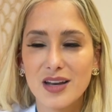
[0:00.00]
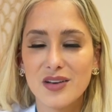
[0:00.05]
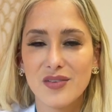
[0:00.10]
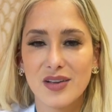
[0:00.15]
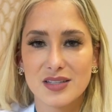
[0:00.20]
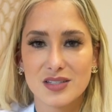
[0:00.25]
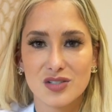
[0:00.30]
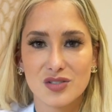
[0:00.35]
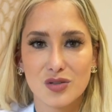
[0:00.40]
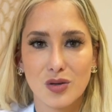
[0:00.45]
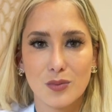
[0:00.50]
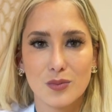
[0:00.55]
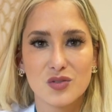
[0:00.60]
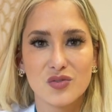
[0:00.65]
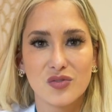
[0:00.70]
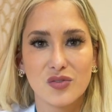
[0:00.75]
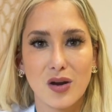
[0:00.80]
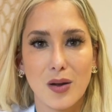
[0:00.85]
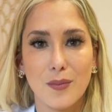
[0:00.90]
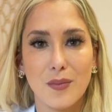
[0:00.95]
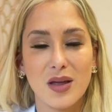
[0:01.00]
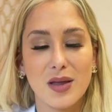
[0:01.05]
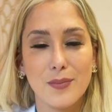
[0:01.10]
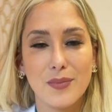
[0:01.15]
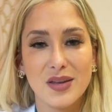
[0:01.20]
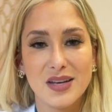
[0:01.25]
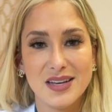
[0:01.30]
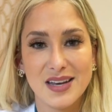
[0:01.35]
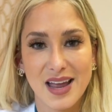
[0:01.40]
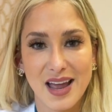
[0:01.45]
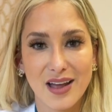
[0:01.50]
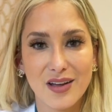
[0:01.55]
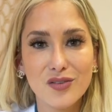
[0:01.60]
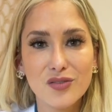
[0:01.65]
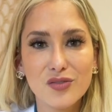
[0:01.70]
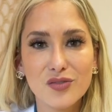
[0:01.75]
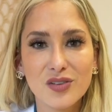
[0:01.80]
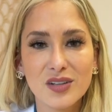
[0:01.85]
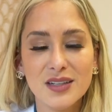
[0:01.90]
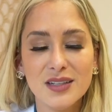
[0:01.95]
of exosomes from the
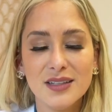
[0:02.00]
Nev.